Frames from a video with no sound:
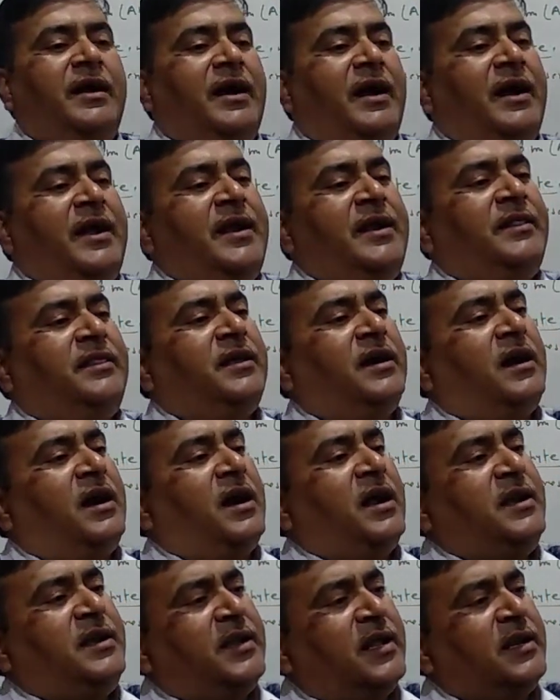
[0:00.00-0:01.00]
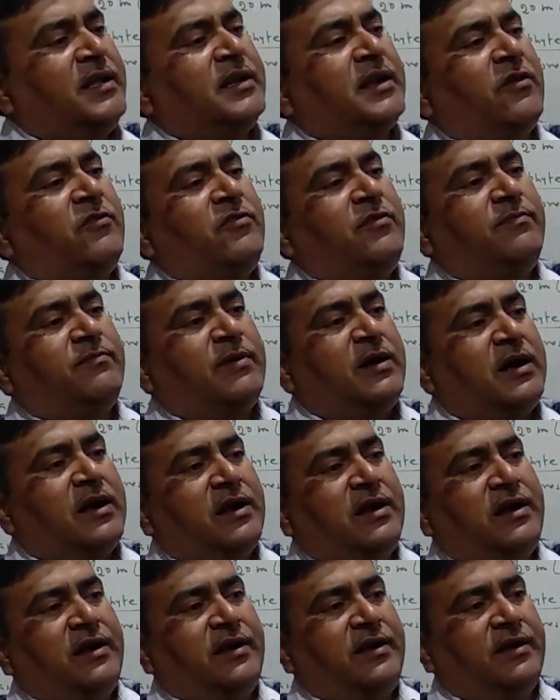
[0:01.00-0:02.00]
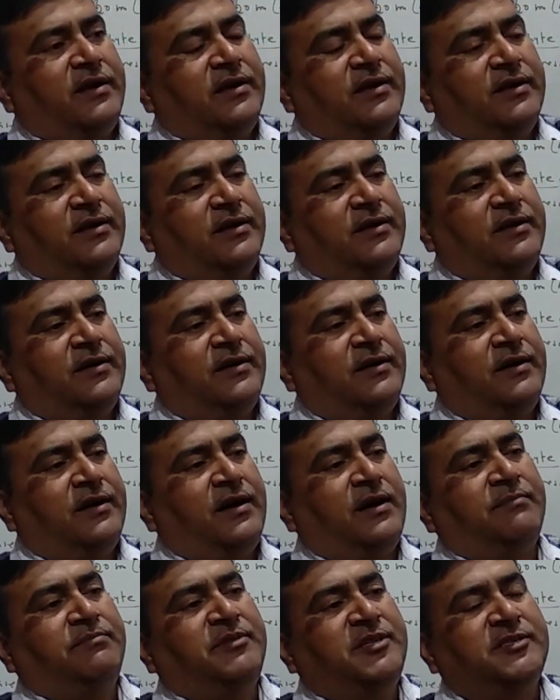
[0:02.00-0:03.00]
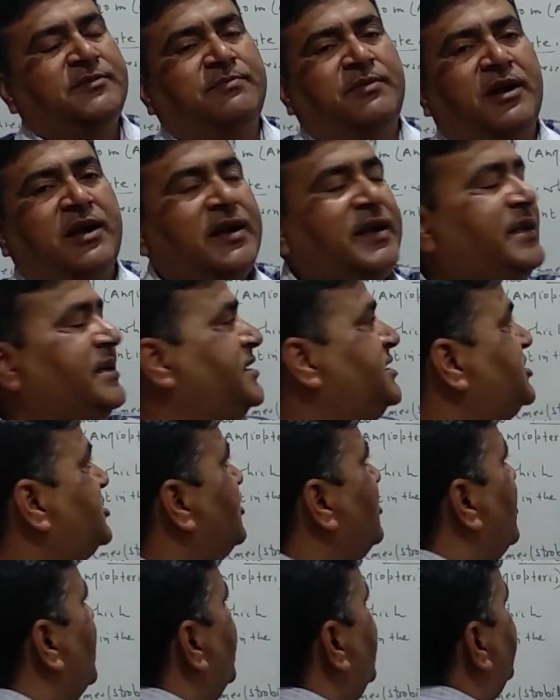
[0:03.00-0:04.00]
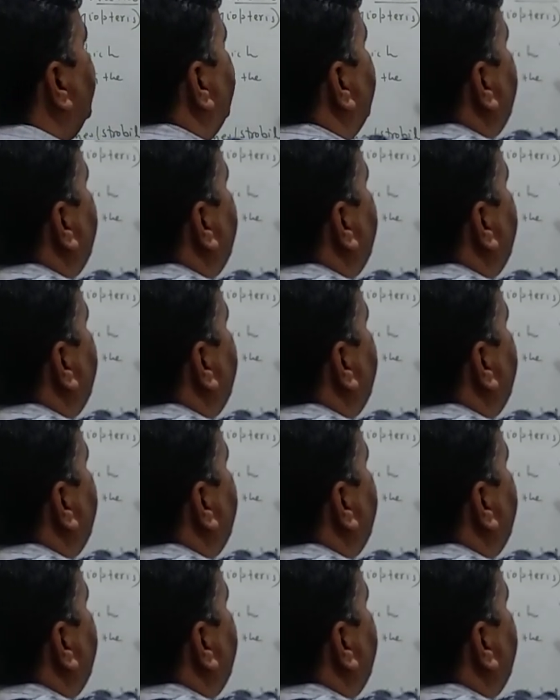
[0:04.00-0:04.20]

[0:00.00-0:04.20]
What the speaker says: and the underground part of this plant is called